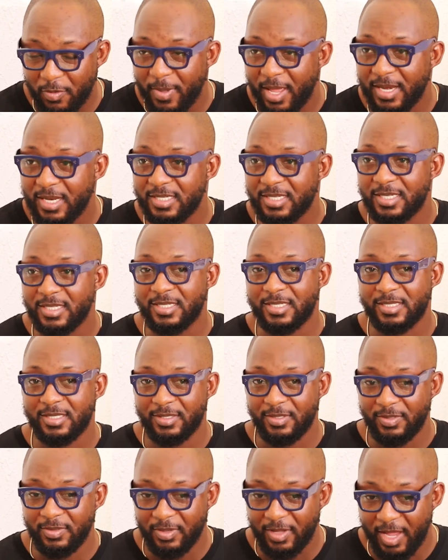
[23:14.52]
managers,
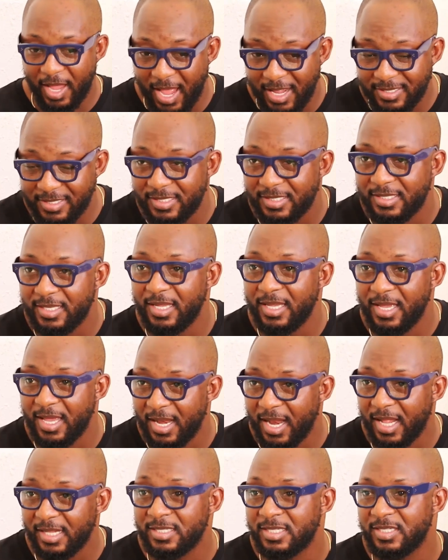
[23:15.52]
artist A
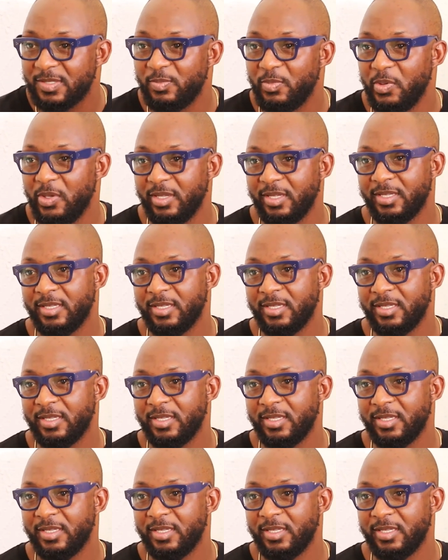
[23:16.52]
and artist B.